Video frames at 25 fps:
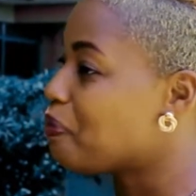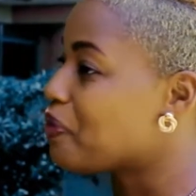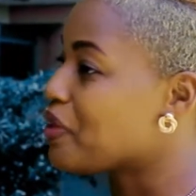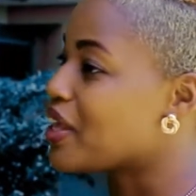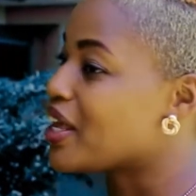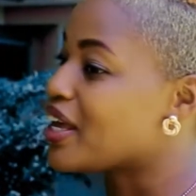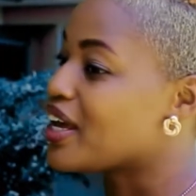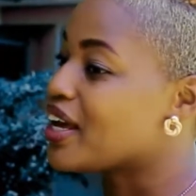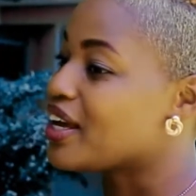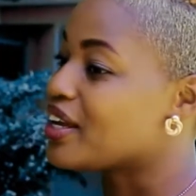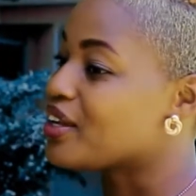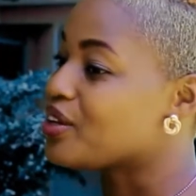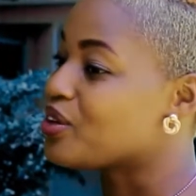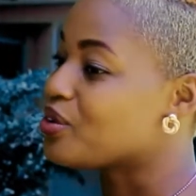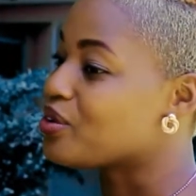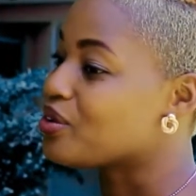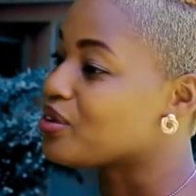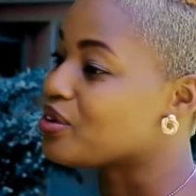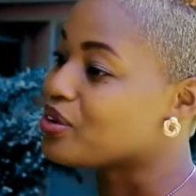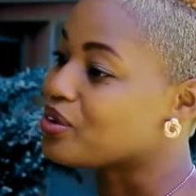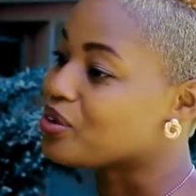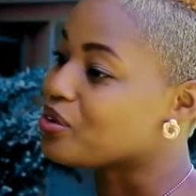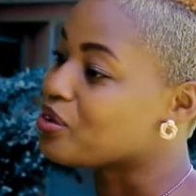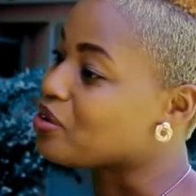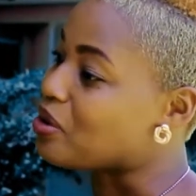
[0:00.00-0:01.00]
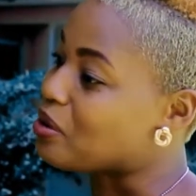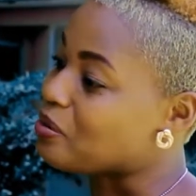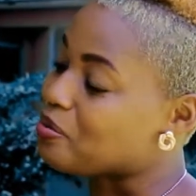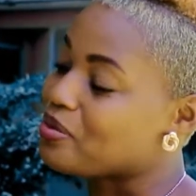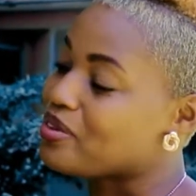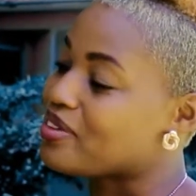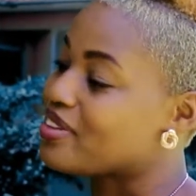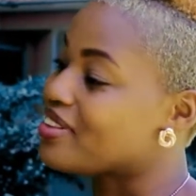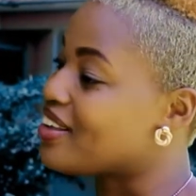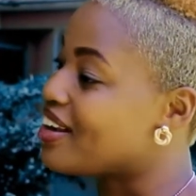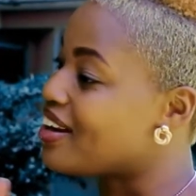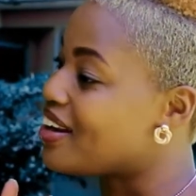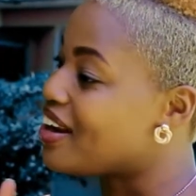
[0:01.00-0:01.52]
Yeah, you grew up
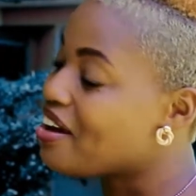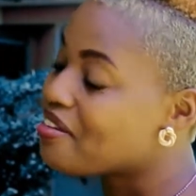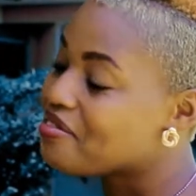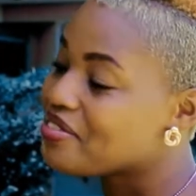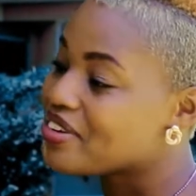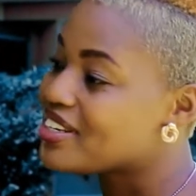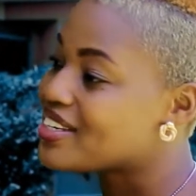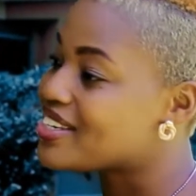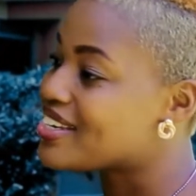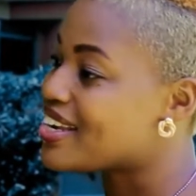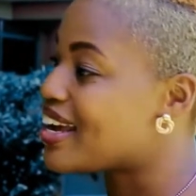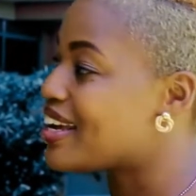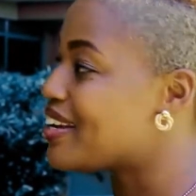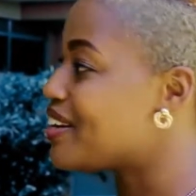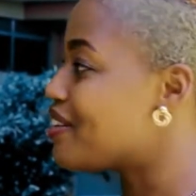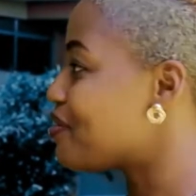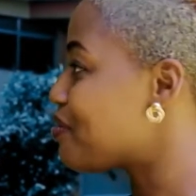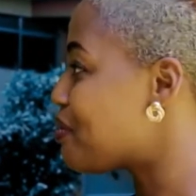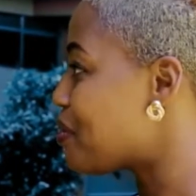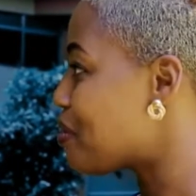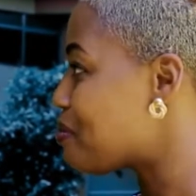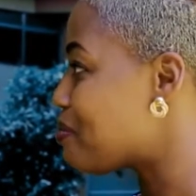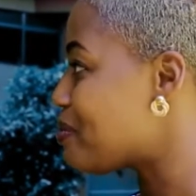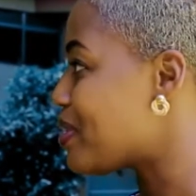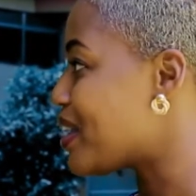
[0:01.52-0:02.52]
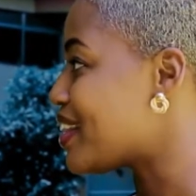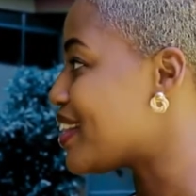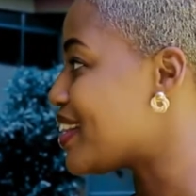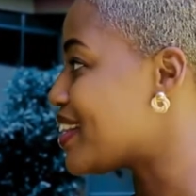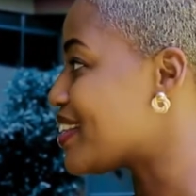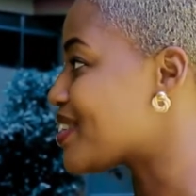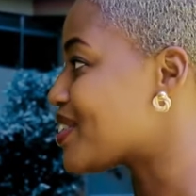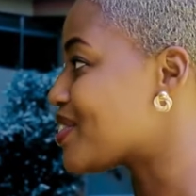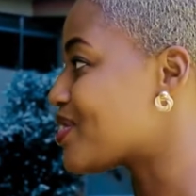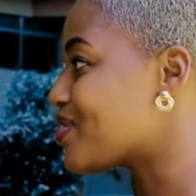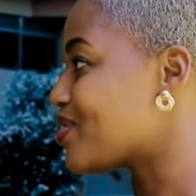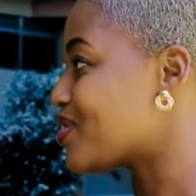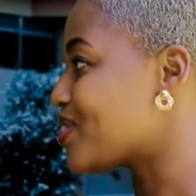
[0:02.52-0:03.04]
with a loving dad and 4
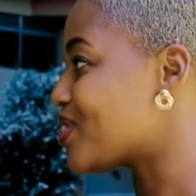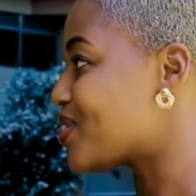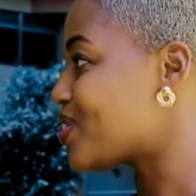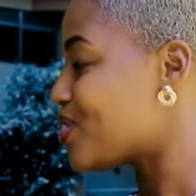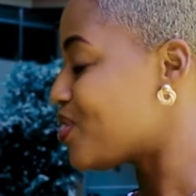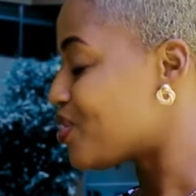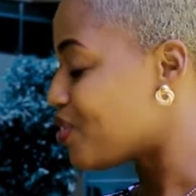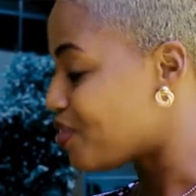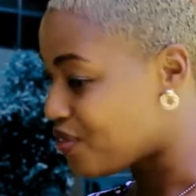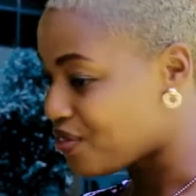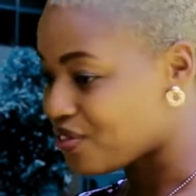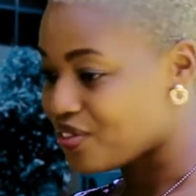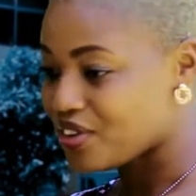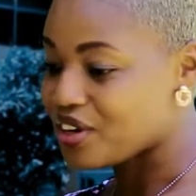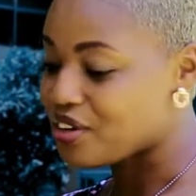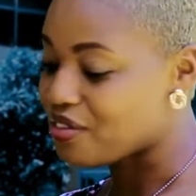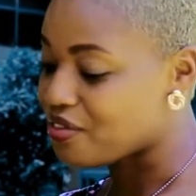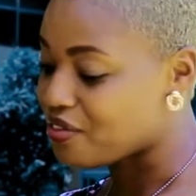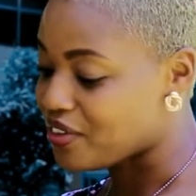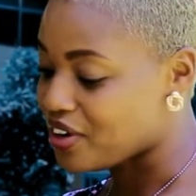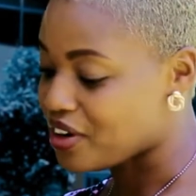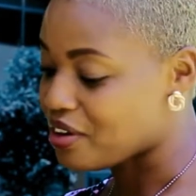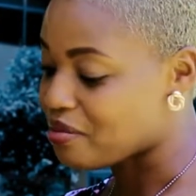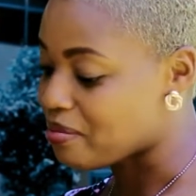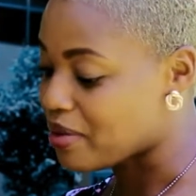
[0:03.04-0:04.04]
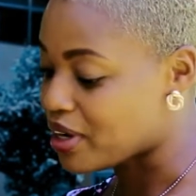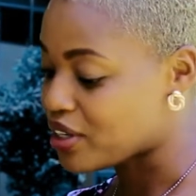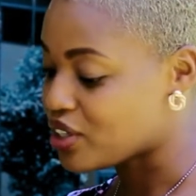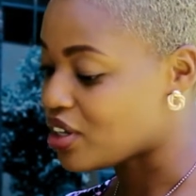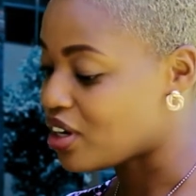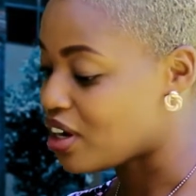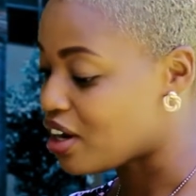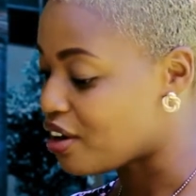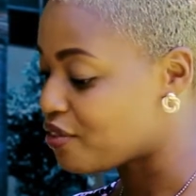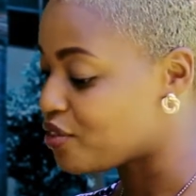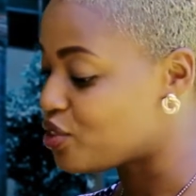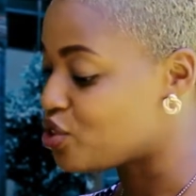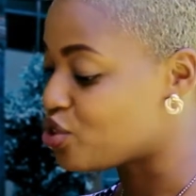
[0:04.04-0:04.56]
brothers who very, very much
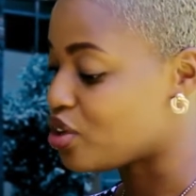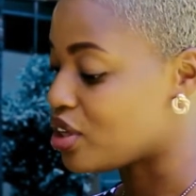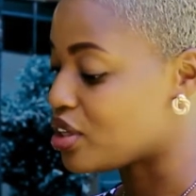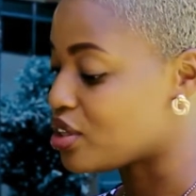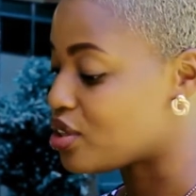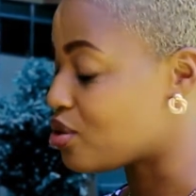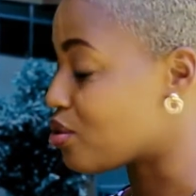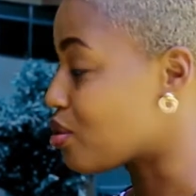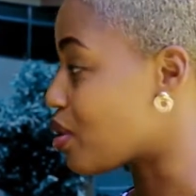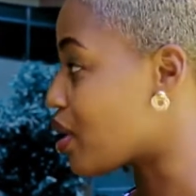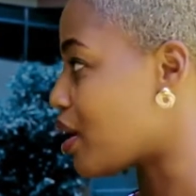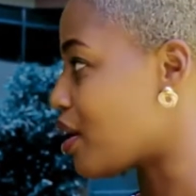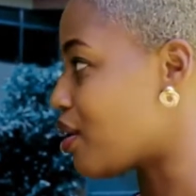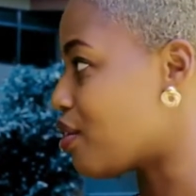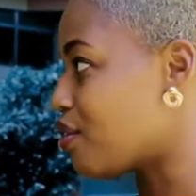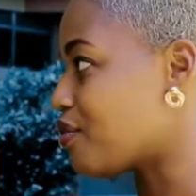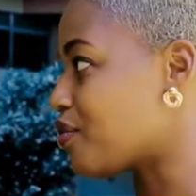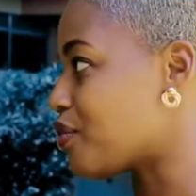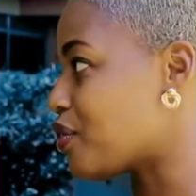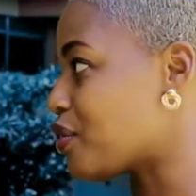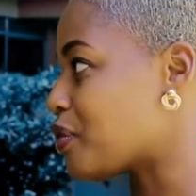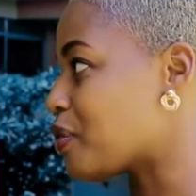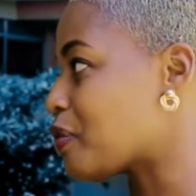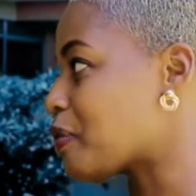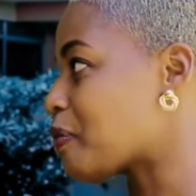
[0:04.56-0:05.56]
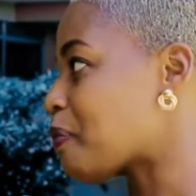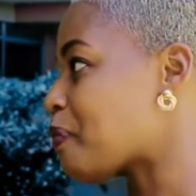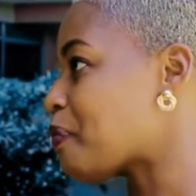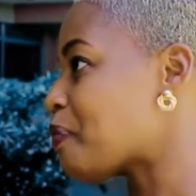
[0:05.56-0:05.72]
loved you and took care of you.